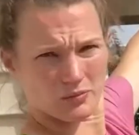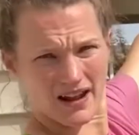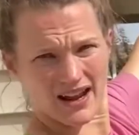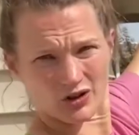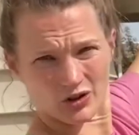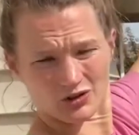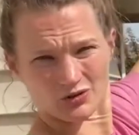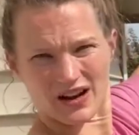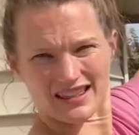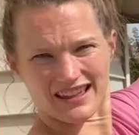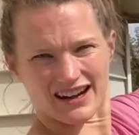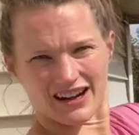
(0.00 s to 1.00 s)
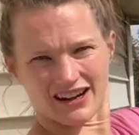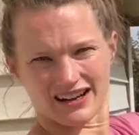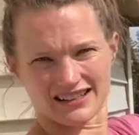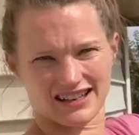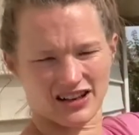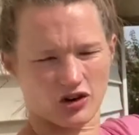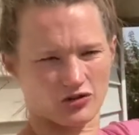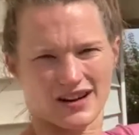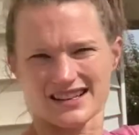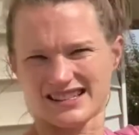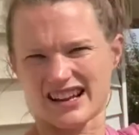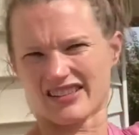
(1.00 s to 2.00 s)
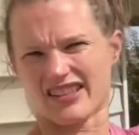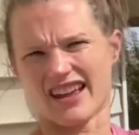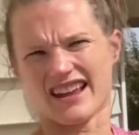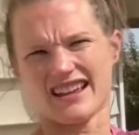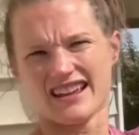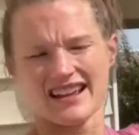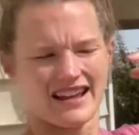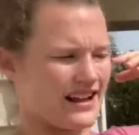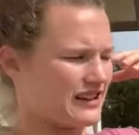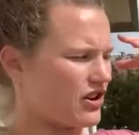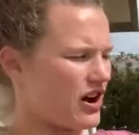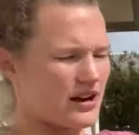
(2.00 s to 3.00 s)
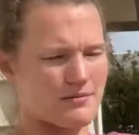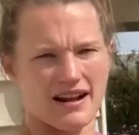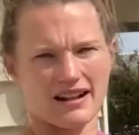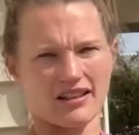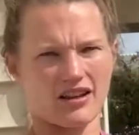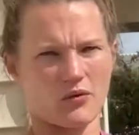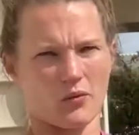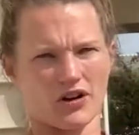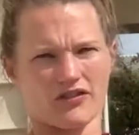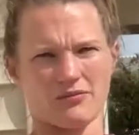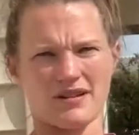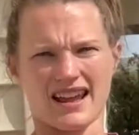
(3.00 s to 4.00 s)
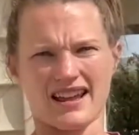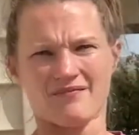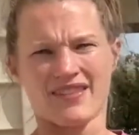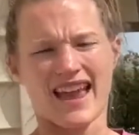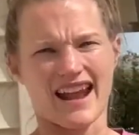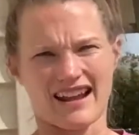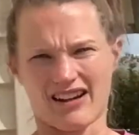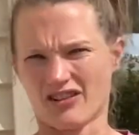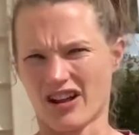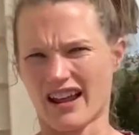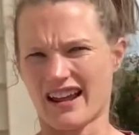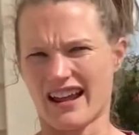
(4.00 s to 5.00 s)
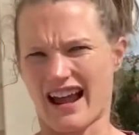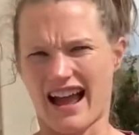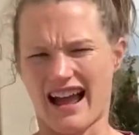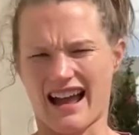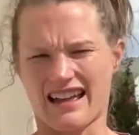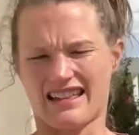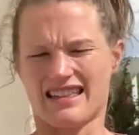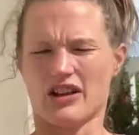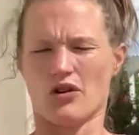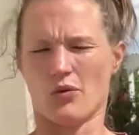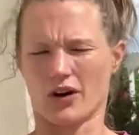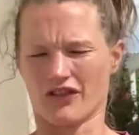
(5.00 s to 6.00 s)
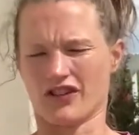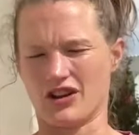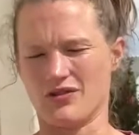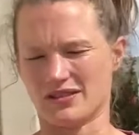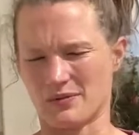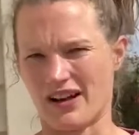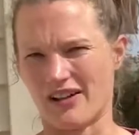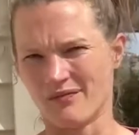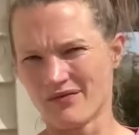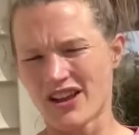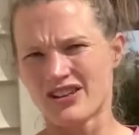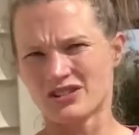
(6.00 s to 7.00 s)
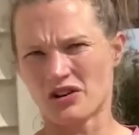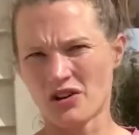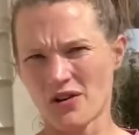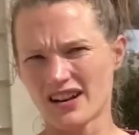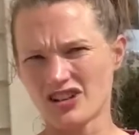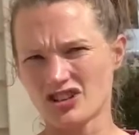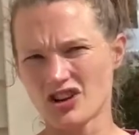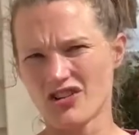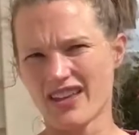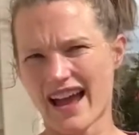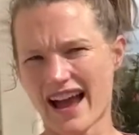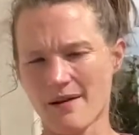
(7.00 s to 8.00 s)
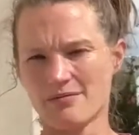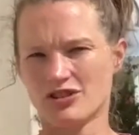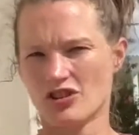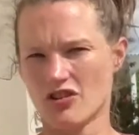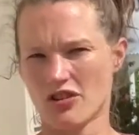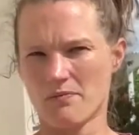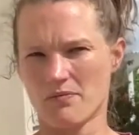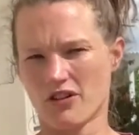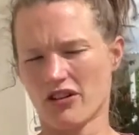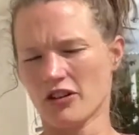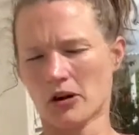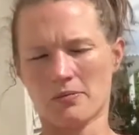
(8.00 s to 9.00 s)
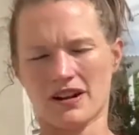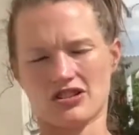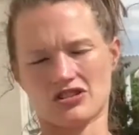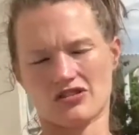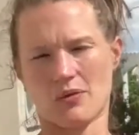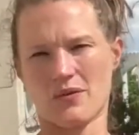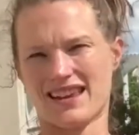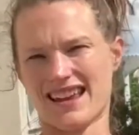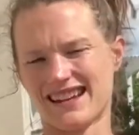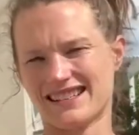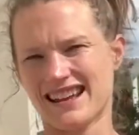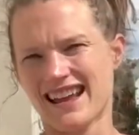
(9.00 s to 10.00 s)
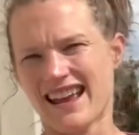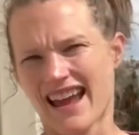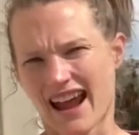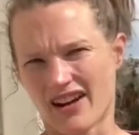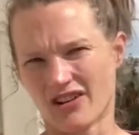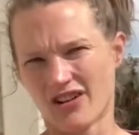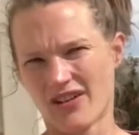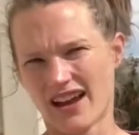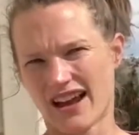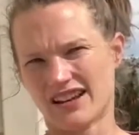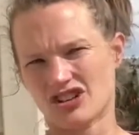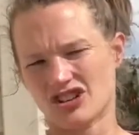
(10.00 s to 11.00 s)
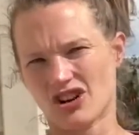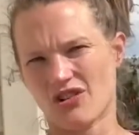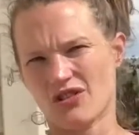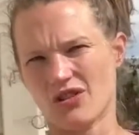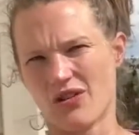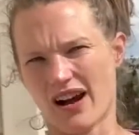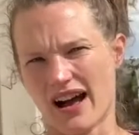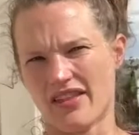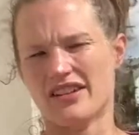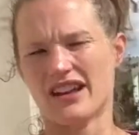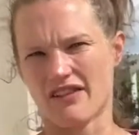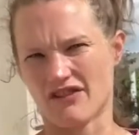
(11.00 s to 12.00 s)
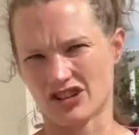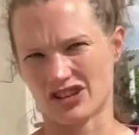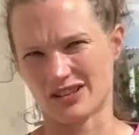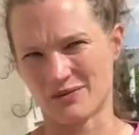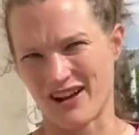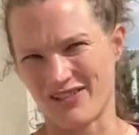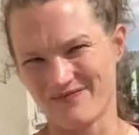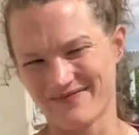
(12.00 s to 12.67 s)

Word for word: panel is right there. It's getting great sunlight. It's automatically gonna work for me, and I'll, I, I think it'll work for you as well. So I'll go ahead and show you the app, show you the clear picture that we get, and I'll go ahead and show you uh, the night vision as well.